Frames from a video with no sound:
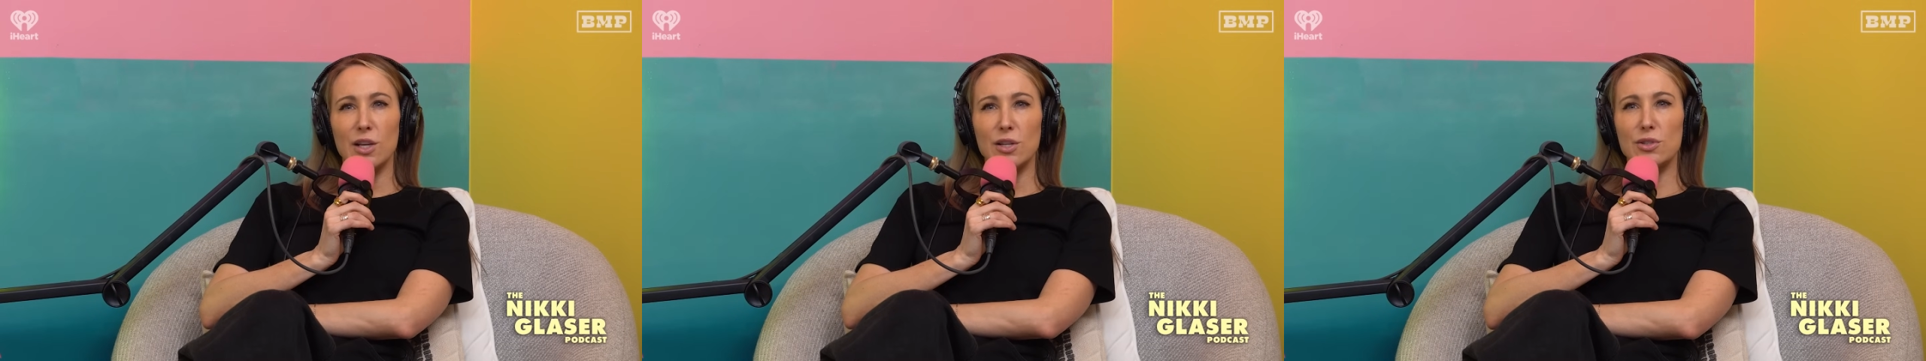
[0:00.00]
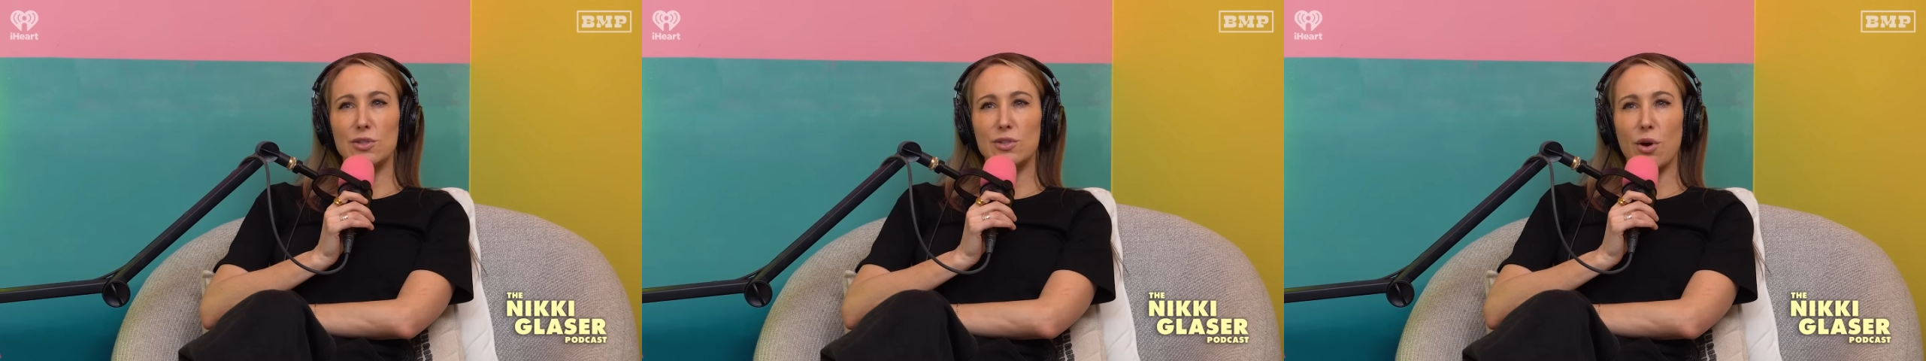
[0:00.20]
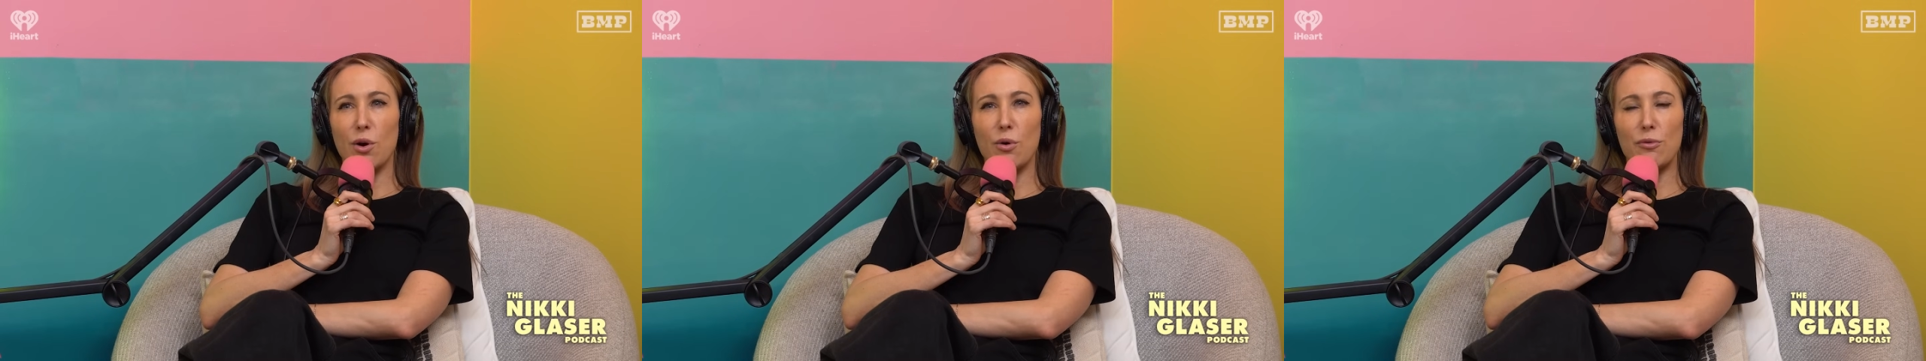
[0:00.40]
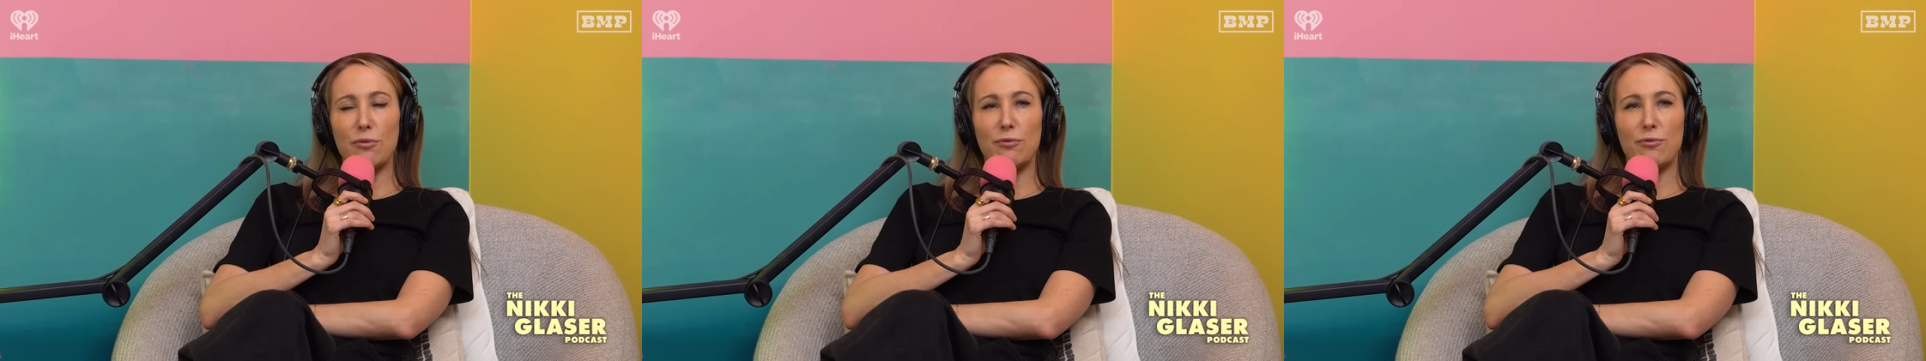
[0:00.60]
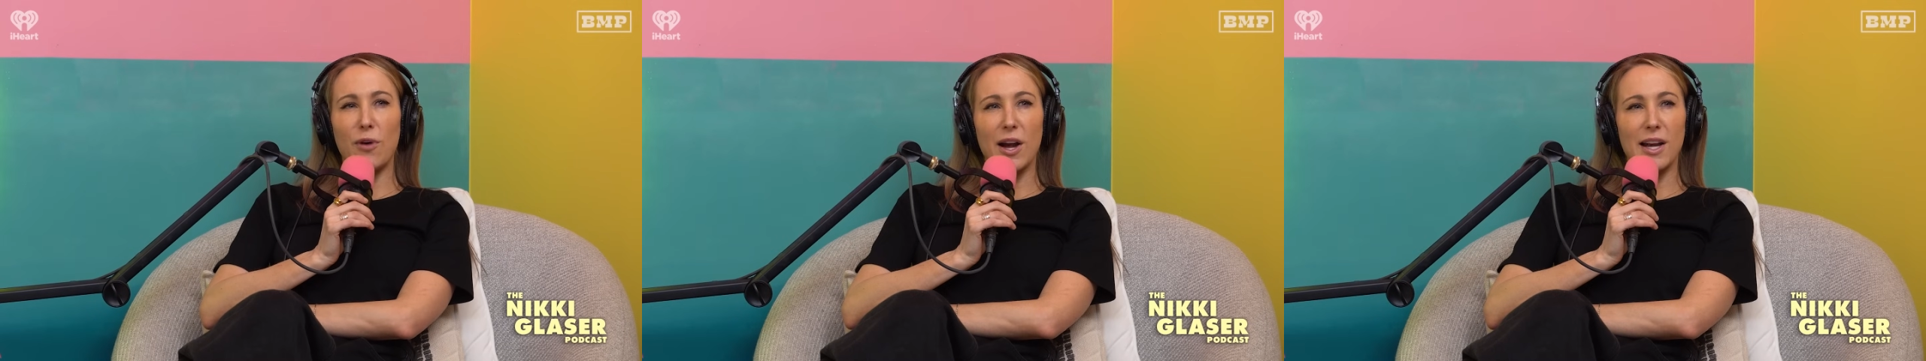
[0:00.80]
so
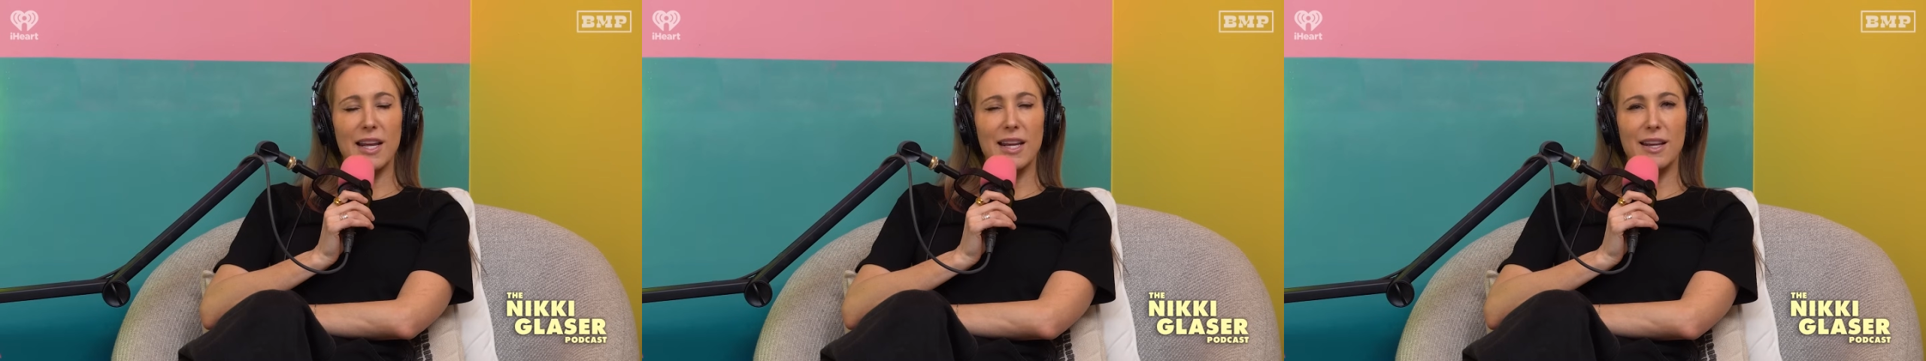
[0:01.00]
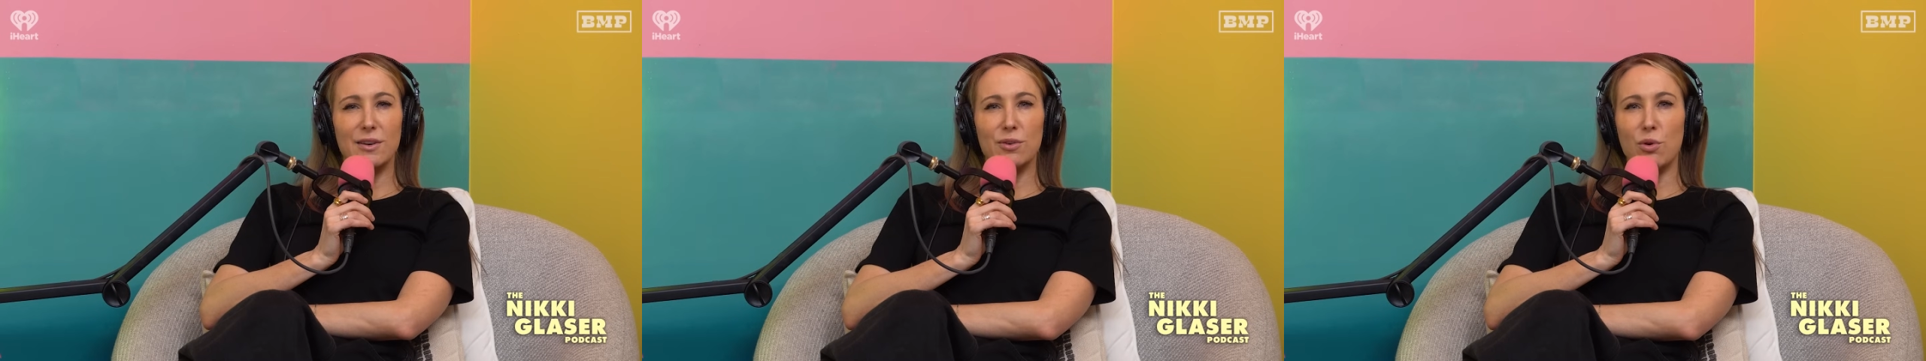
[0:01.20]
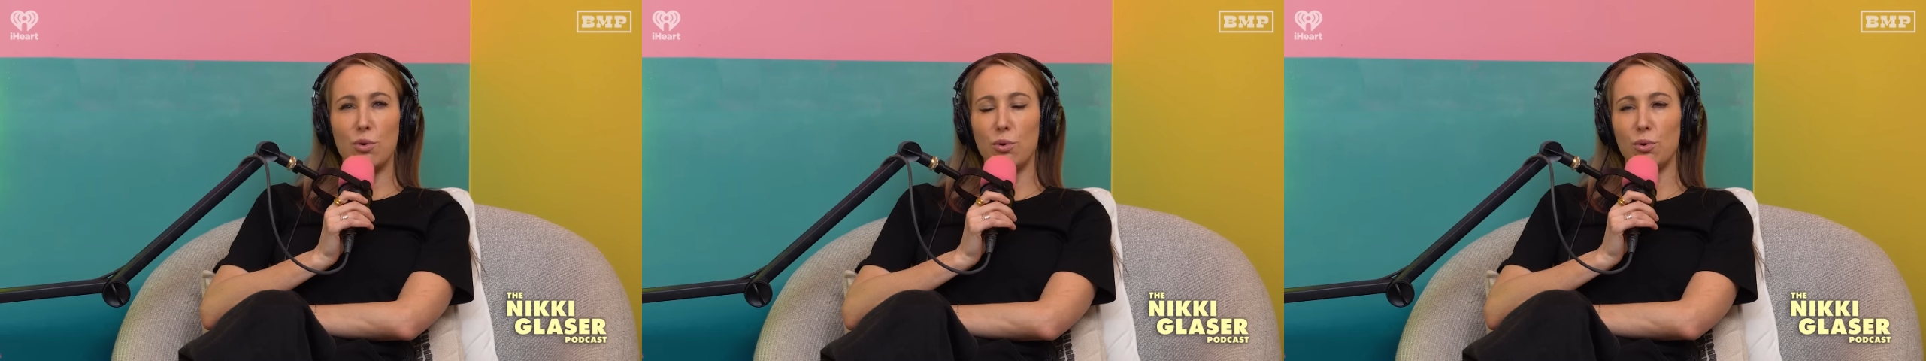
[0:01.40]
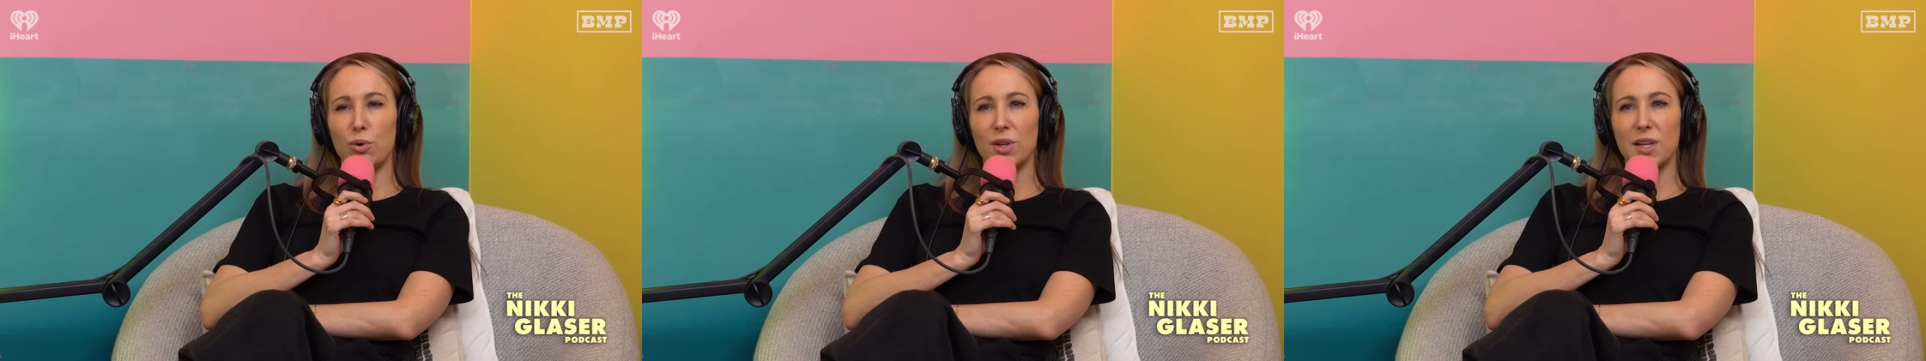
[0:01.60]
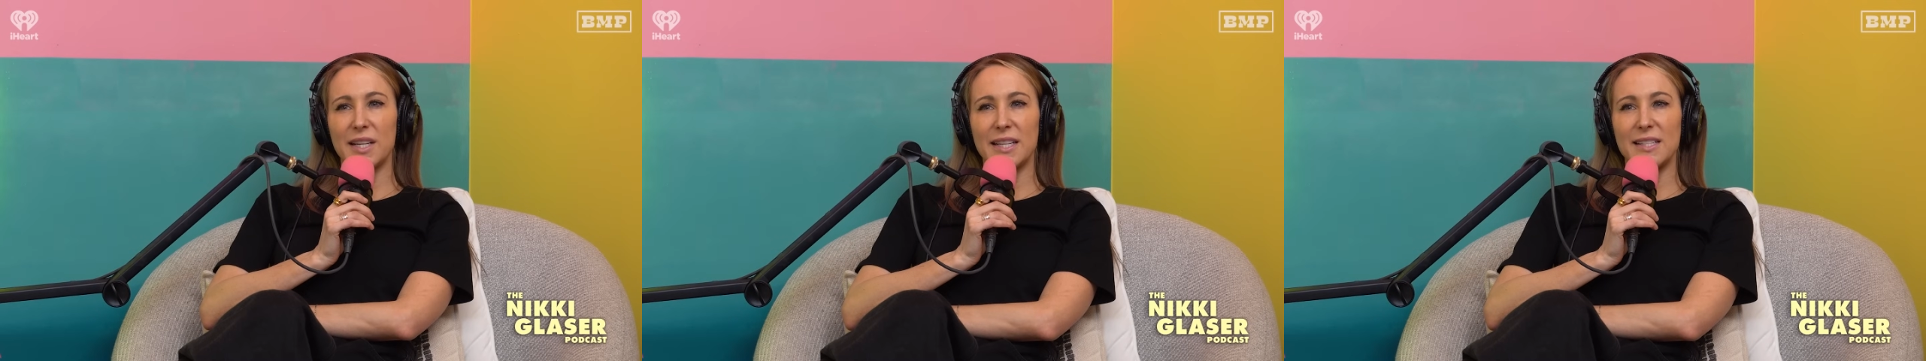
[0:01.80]
funny and
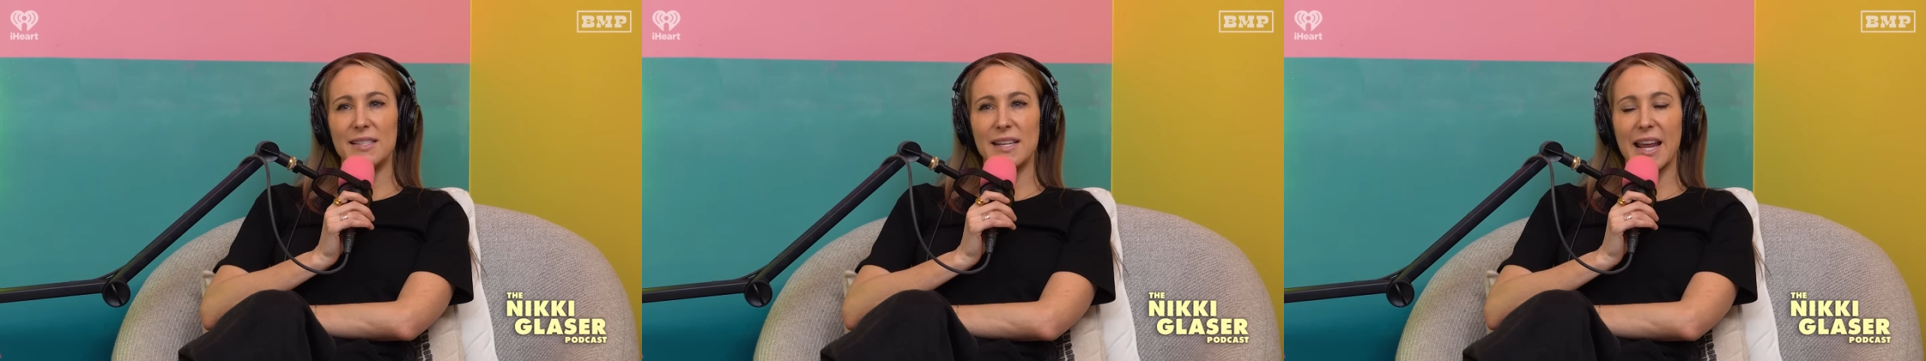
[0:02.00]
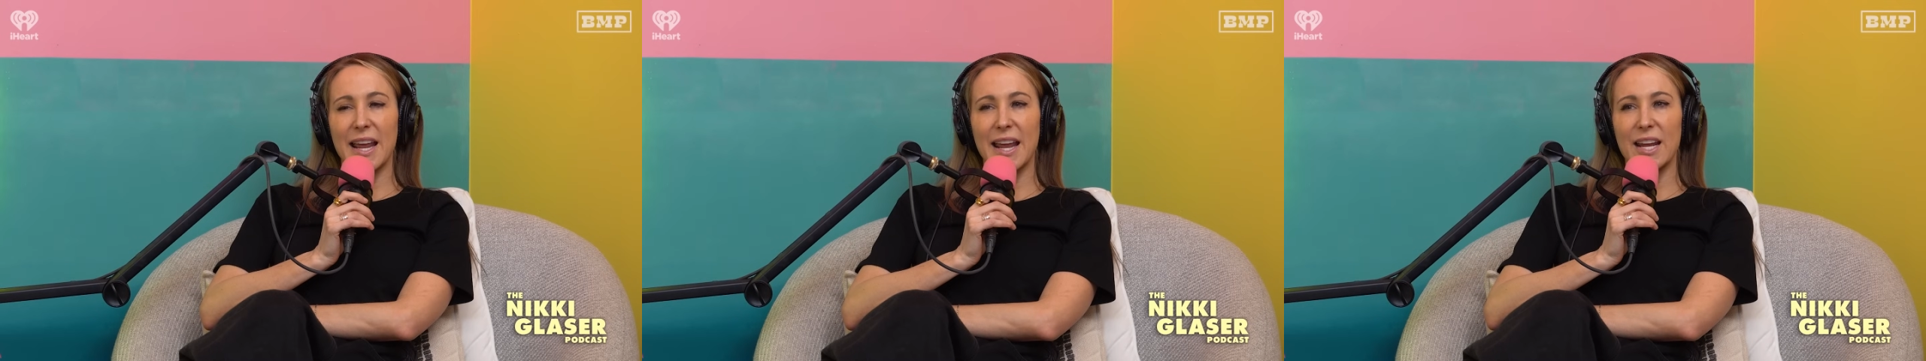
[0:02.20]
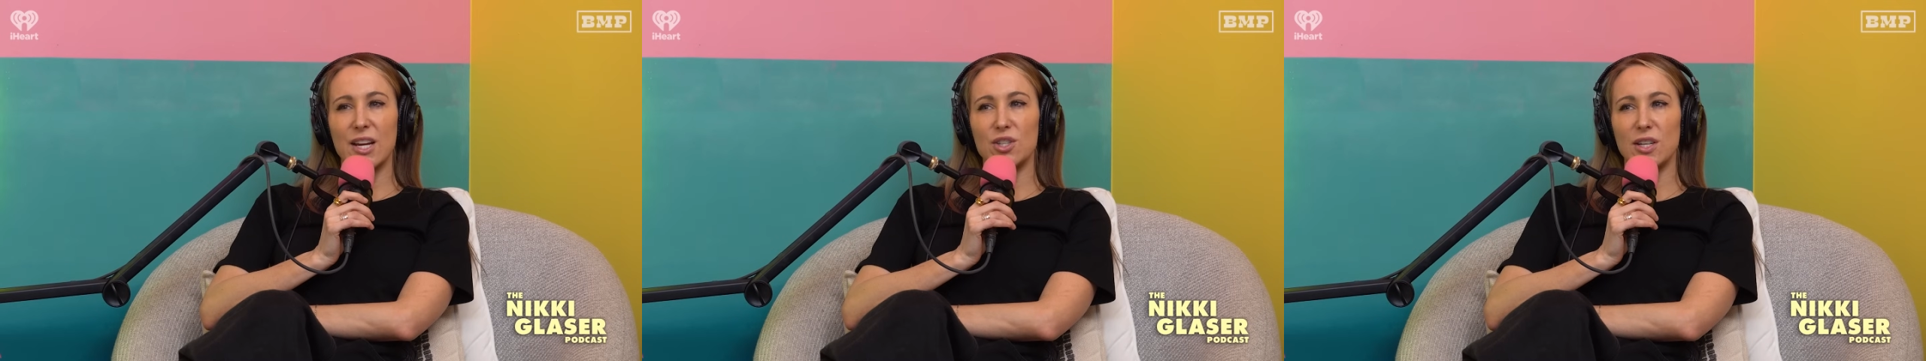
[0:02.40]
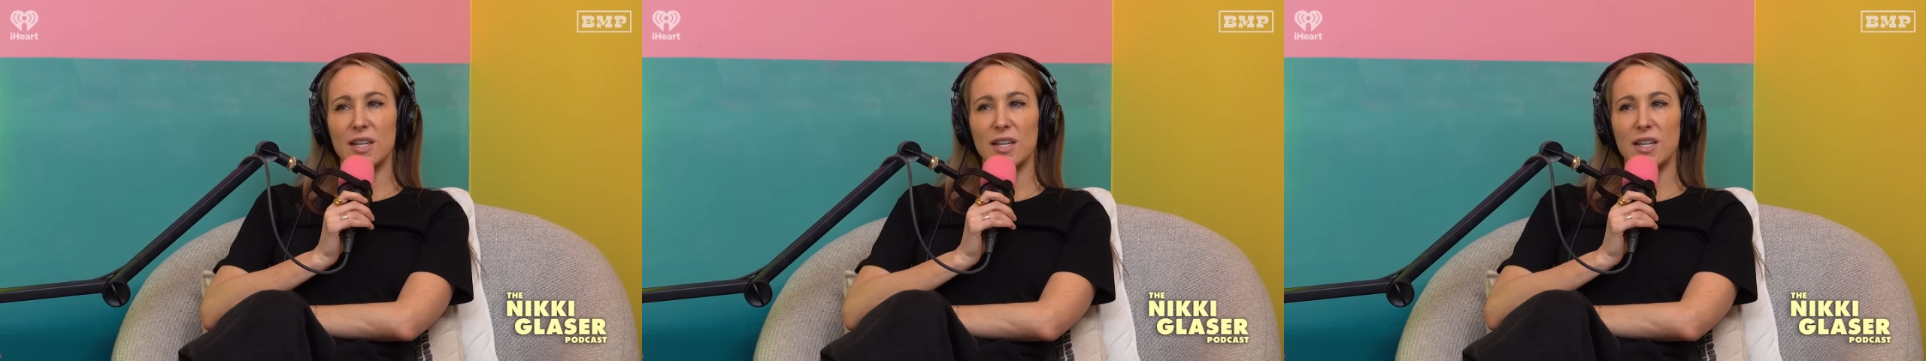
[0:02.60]
cool at his age,